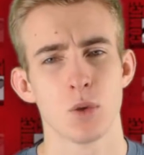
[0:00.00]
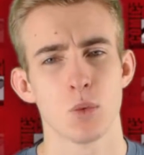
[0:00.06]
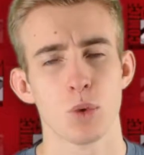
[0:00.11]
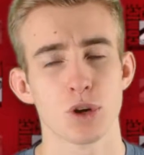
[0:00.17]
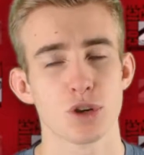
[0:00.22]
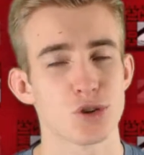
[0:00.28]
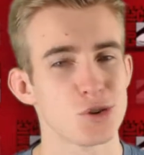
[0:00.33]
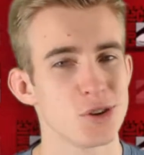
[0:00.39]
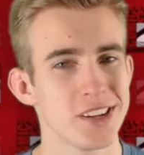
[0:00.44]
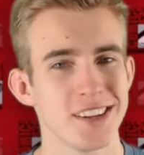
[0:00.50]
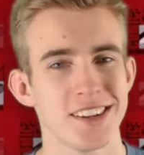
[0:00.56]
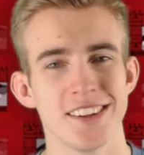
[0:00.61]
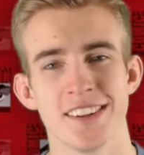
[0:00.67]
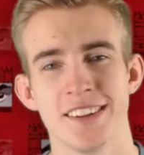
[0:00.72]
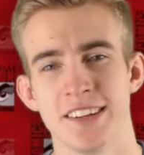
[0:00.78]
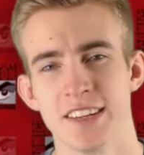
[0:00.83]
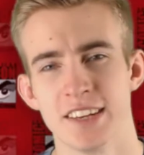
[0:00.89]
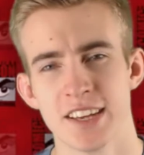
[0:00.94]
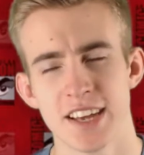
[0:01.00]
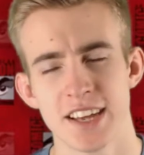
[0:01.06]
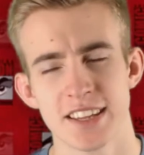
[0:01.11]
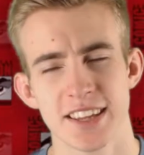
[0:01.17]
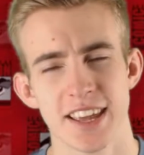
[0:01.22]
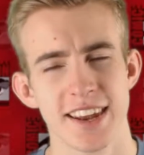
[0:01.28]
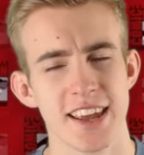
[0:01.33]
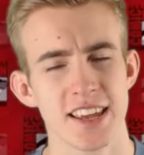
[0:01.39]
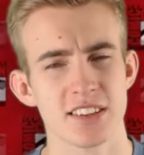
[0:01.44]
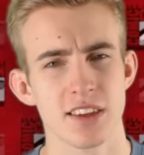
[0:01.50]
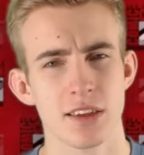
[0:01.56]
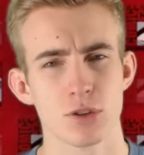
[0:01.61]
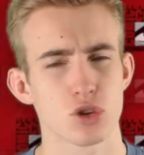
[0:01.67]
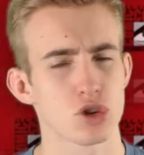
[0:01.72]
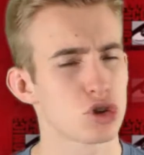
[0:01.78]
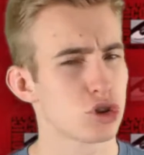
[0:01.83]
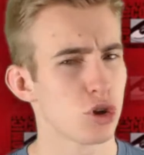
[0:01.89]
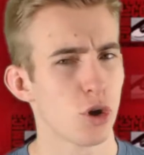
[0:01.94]
were treated to a nice little
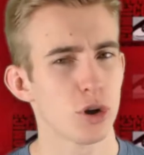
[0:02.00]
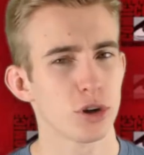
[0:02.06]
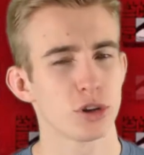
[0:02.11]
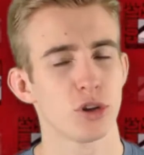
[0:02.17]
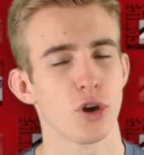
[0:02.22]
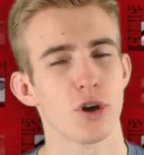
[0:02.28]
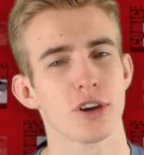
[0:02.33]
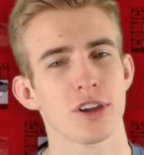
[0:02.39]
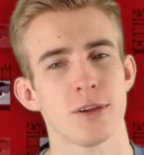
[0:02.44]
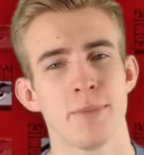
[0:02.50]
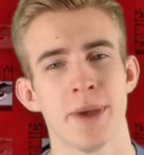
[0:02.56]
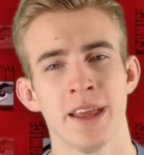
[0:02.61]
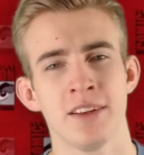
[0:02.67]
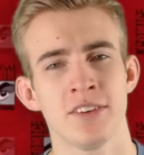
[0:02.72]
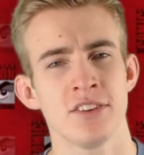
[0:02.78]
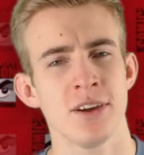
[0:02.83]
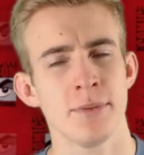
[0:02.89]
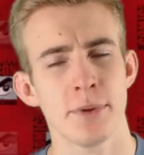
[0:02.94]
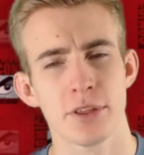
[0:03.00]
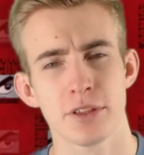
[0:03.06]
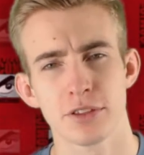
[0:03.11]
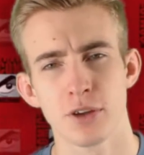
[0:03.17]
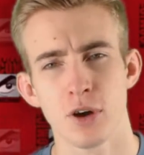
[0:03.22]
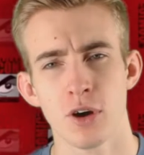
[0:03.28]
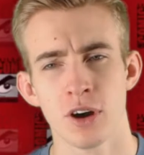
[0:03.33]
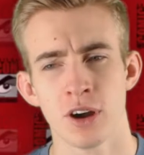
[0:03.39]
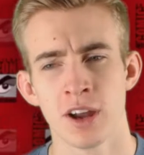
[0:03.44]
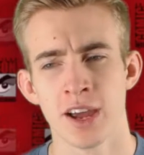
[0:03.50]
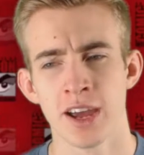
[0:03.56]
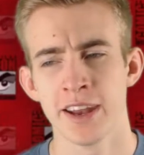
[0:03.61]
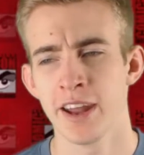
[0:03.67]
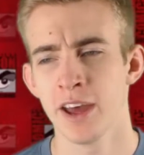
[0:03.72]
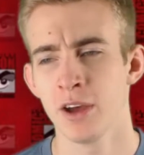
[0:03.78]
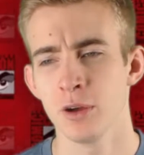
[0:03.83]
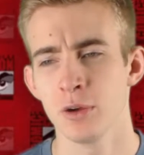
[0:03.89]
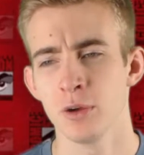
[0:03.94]
short documentary about Thor and
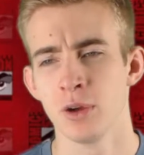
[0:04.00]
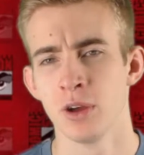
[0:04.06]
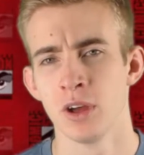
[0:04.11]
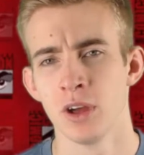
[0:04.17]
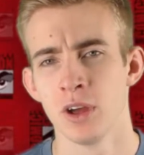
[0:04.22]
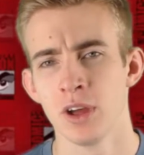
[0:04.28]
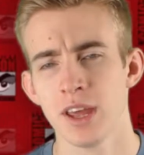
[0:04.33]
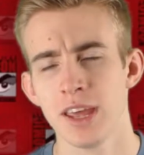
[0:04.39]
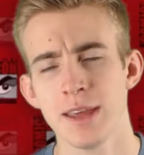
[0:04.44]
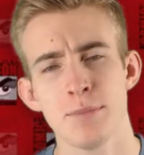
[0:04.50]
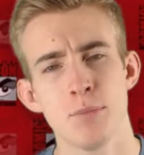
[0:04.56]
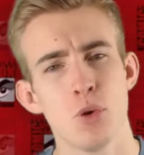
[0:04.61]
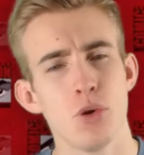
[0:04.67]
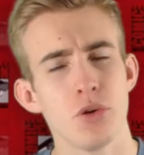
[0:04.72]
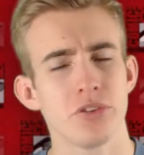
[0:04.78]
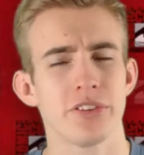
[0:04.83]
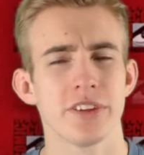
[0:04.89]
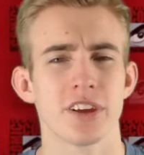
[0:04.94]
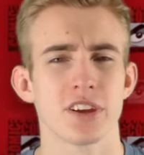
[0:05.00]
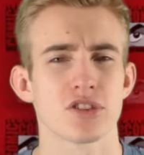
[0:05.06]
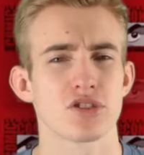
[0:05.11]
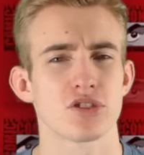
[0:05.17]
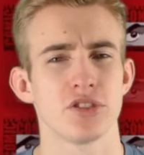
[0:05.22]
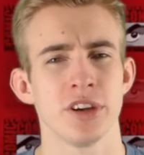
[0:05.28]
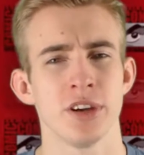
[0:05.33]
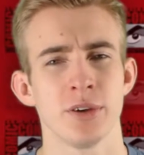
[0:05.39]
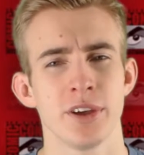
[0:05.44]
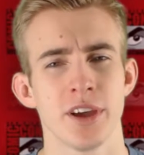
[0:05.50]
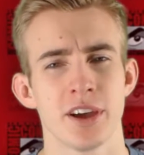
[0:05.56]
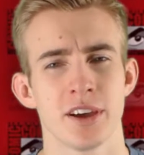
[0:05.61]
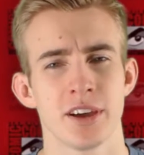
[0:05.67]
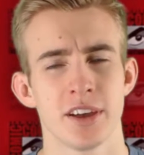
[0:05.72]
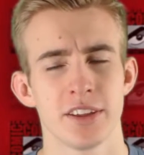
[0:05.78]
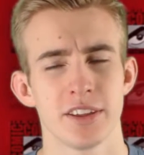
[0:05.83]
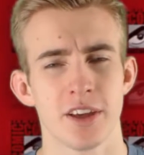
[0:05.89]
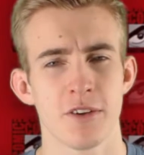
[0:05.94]
how he moved to Australia
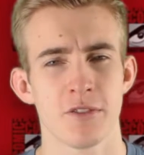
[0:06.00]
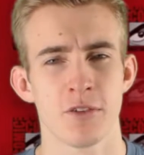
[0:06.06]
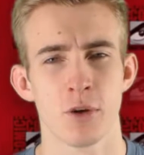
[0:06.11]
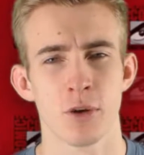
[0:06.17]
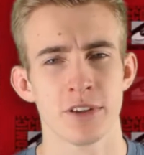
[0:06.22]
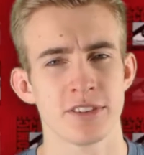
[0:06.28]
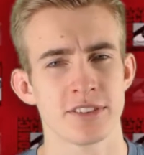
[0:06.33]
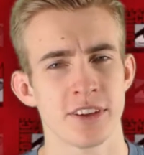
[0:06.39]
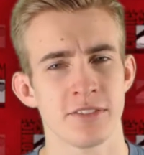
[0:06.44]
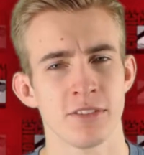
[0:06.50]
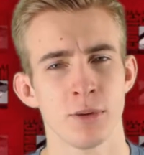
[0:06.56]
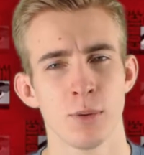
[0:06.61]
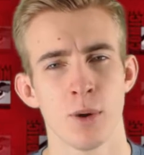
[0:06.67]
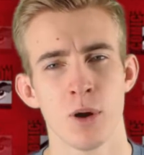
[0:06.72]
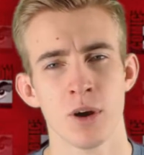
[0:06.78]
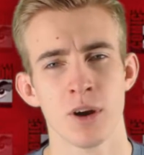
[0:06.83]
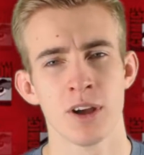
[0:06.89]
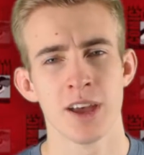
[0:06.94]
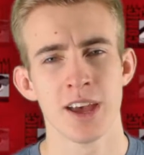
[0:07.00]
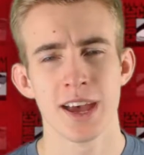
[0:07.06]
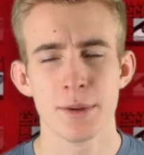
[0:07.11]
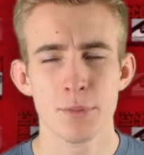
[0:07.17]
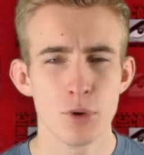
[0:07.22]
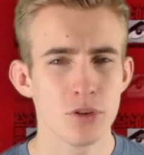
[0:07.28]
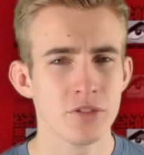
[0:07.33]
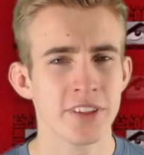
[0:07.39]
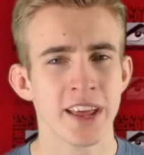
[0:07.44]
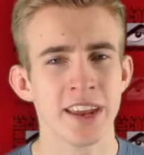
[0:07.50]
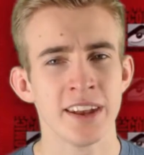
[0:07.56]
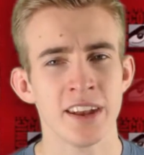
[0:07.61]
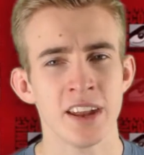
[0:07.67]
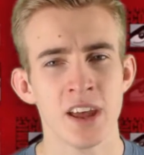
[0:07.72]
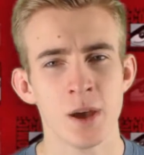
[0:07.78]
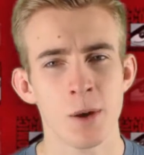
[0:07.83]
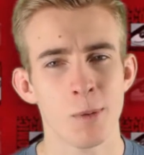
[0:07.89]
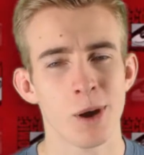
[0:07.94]
to avoid civil war and moved in
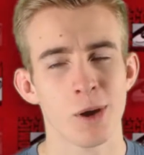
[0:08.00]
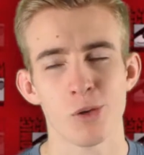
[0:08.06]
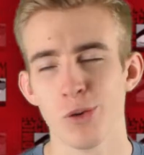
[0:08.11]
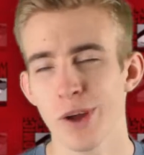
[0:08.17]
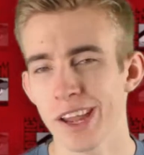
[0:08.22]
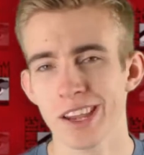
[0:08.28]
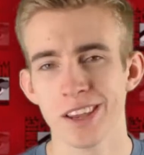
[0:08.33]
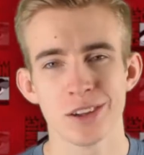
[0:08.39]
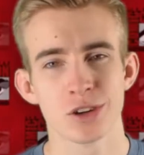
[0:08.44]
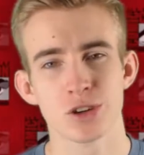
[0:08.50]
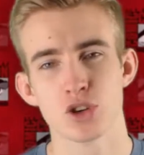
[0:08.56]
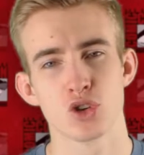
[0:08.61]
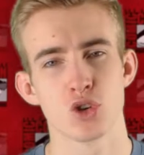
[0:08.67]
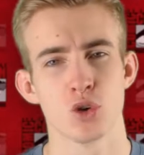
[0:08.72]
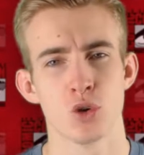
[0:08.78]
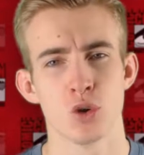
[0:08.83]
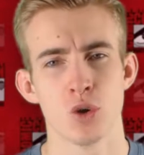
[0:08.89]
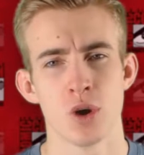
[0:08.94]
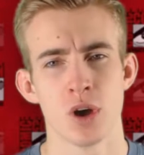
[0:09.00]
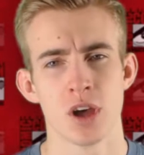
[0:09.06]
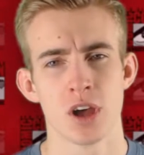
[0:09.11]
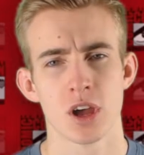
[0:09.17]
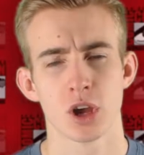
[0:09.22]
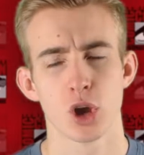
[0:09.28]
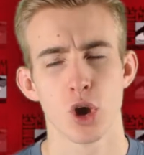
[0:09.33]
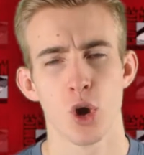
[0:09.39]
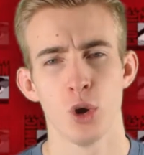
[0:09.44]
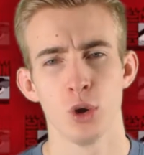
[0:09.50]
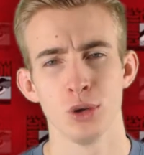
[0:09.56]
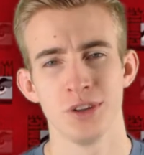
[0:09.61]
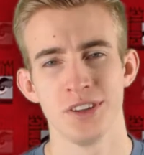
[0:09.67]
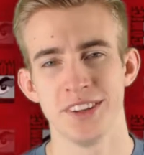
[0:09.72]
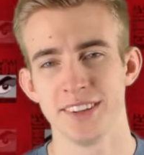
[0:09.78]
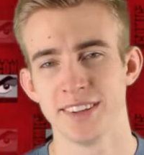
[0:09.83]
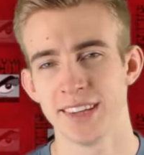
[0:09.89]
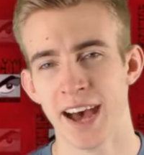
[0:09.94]
with a regular Joe
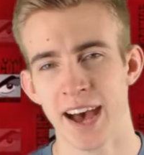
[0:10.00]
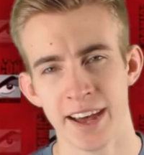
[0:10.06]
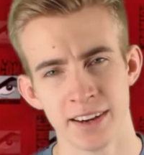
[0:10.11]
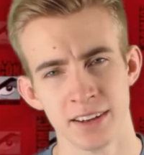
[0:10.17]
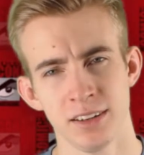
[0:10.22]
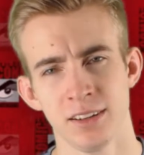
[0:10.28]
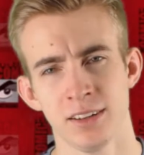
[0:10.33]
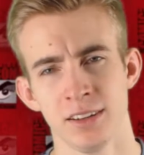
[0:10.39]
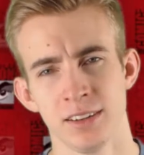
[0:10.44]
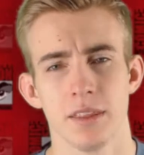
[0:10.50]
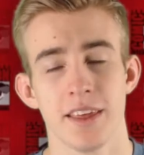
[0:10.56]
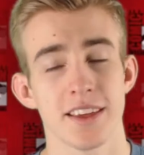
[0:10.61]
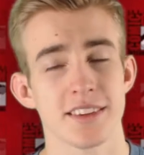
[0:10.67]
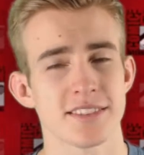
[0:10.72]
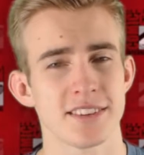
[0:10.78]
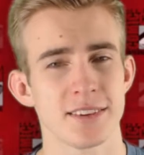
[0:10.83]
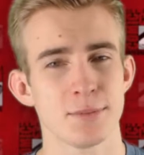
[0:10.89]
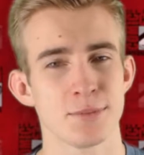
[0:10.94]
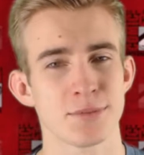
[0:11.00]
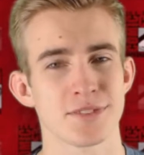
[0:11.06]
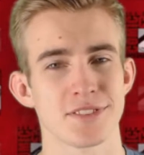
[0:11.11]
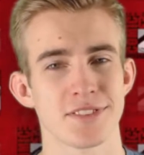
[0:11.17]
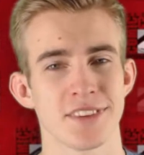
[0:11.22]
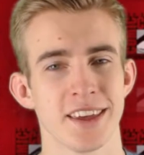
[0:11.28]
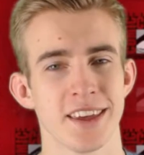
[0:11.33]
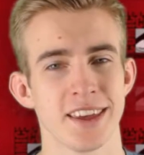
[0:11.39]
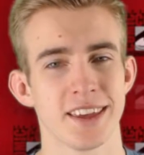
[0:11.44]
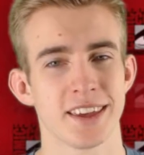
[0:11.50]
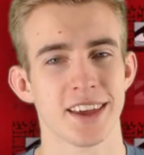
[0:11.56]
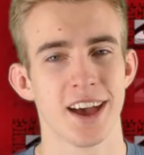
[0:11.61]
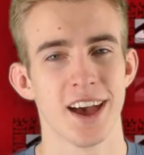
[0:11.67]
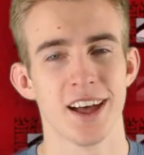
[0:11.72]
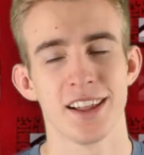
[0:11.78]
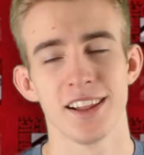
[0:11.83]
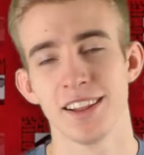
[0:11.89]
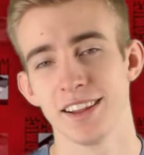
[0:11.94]
called Daryl. This seems like
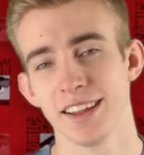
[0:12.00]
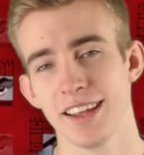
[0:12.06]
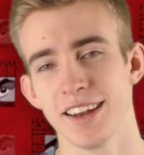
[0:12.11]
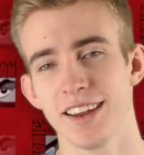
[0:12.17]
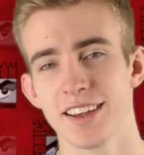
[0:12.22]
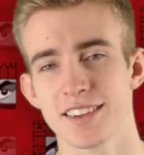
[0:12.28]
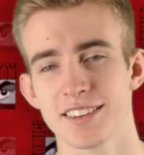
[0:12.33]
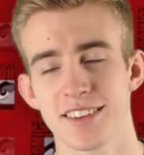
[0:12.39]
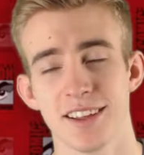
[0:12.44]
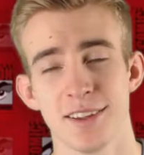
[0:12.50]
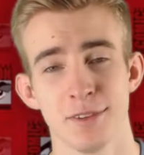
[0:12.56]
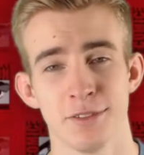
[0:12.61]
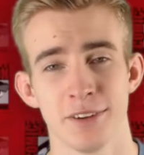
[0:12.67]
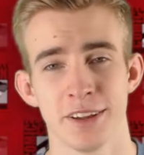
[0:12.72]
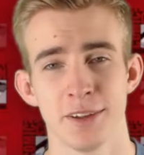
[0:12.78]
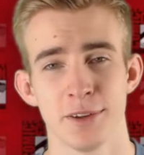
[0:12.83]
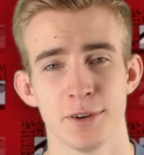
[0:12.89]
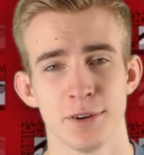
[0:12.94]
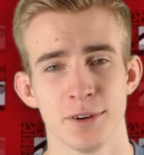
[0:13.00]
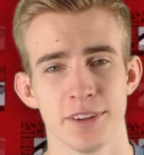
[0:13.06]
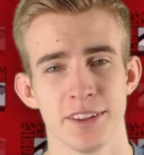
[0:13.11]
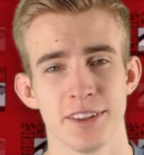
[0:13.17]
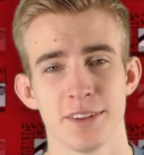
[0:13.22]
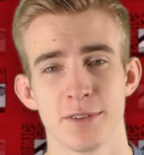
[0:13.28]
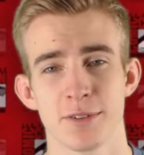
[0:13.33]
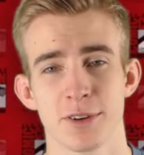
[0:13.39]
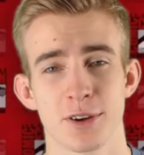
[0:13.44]
a hilarious little video that they've